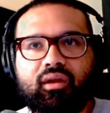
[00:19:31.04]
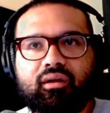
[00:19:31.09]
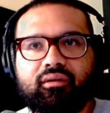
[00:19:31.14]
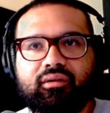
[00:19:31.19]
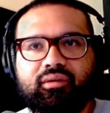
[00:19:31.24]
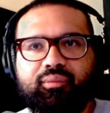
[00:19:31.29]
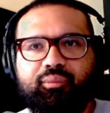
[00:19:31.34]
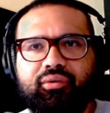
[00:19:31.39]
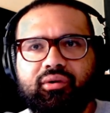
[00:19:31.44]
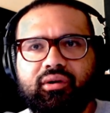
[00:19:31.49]

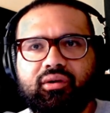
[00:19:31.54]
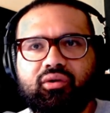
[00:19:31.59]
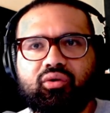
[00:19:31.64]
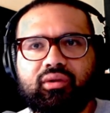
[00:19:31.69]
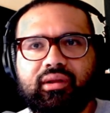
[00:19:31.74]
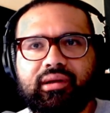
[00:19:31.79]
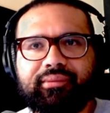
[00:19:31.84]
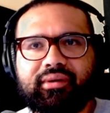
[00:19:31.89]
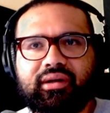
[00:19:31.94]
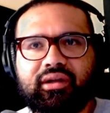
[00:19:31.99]
It's a pretty
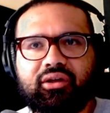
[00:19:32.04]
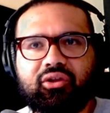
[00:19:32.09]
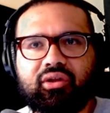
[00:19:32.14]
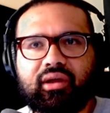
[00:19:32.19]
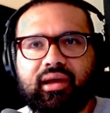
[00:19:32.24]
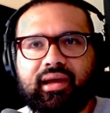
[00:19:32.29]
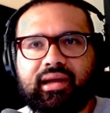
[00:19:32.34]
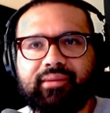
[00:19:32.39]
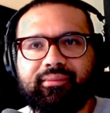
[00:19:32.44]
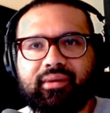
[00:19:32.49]
cool
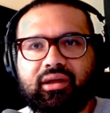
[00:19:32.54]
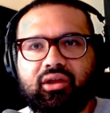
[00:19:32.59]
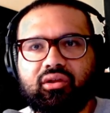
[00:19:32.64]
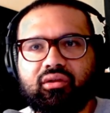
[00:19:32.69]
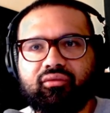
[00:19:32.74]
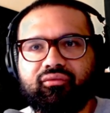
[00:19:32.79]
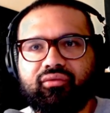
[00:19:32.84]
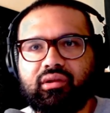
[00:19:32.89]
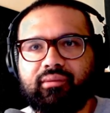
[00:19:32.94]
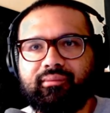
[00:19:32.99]

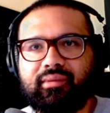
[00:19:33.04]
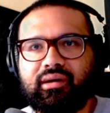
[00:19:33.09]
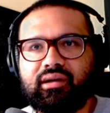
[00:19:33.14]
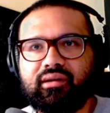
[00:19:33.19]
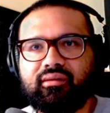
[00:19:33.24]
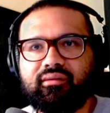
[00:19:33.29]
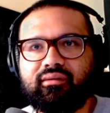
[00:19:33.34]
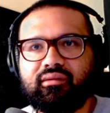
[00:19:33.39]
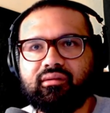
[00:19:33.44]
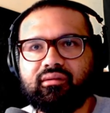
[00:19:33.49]
animation for the
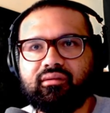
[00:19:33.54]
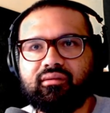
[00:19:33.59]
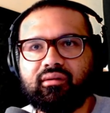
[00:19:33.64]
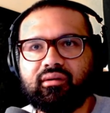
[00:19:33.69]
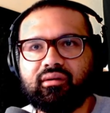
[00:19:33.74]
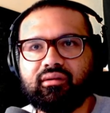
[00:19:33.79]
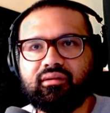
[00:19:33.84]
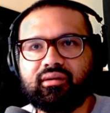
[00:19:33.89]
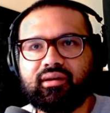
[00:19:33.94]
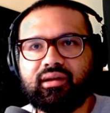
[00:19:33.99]
boss. Let's
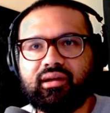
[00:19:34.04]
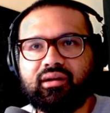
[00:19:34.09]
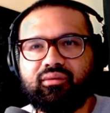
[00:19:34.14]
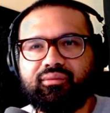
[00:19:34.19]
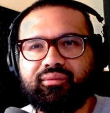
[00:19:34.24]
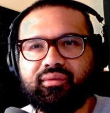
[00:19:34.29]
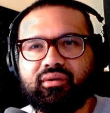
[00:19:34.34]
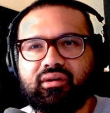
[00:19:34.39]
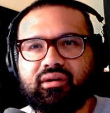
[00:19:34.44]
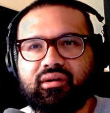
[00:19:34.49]
take a look at it
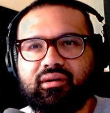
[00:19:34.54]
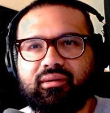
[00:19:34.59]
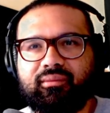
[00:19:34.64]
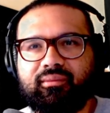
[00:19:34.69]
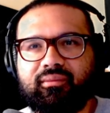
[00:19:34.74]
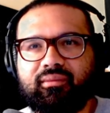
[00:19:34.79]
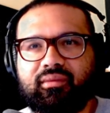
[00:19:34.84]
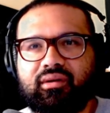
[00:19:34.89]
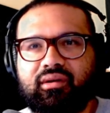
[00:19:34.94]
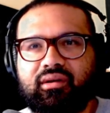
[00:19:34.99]
one more
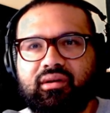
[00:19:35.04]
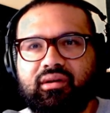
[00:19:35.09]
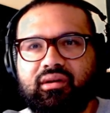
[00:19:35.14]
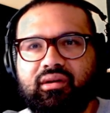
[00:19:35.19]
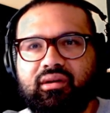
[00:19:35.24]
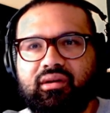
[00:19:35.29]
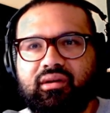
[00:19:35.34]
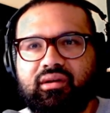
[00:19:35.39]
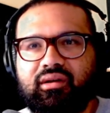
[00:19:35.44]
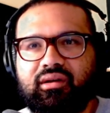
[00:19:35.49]
time.
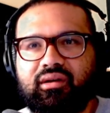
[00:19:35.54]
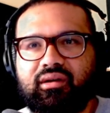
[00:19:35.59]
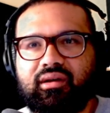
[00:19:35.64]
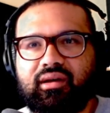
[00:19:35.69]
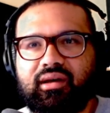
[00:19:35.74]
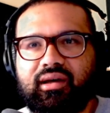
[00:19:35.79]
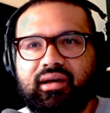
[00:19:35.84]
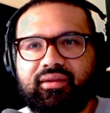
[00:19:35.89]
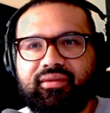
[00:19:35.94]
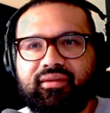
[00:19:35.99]

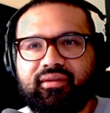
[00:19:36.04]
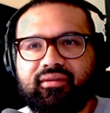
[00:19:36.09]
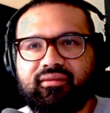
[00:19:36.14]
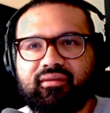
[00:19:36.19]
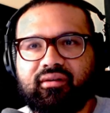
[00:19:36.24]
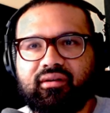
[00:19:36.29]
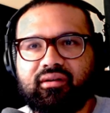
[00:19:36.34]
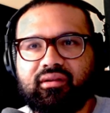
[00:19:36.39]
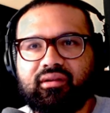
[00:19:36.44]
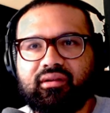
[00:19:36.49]
Yeah, that thing's
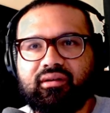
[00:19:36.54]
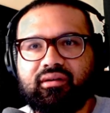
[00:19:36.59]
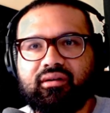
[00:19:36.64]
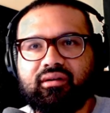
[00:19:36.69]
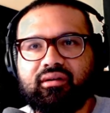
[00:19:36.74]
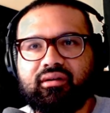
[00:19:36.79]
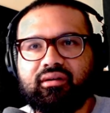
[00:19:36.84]
ugly.